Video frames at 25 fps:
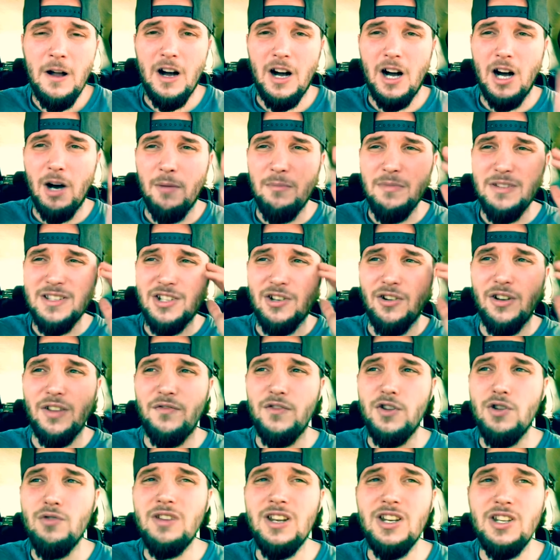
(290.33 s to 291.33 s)
Um, so
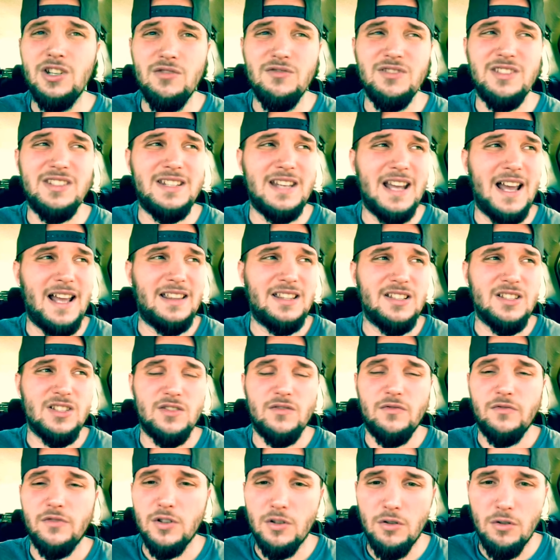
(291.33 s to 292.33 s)
if you can use death
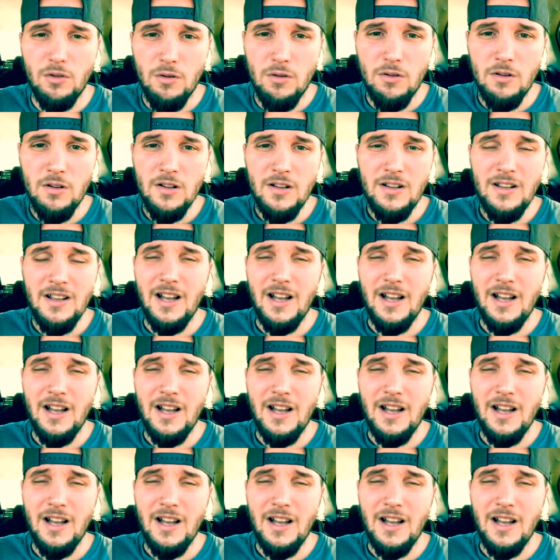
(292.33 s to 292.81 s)
as fuel,